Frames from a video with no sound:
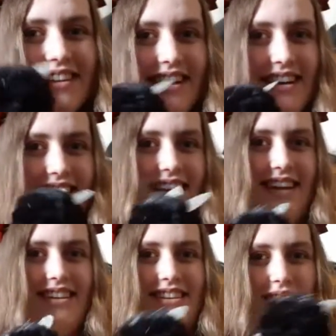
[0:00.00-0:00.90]
And
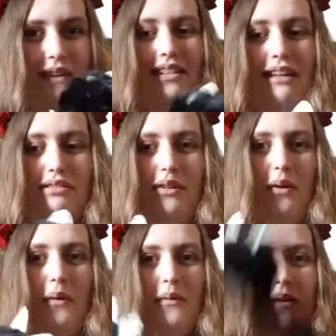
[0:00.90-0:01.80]
then, you think that's
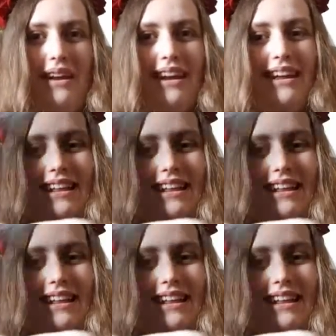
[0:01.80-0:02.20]
cool? Ready?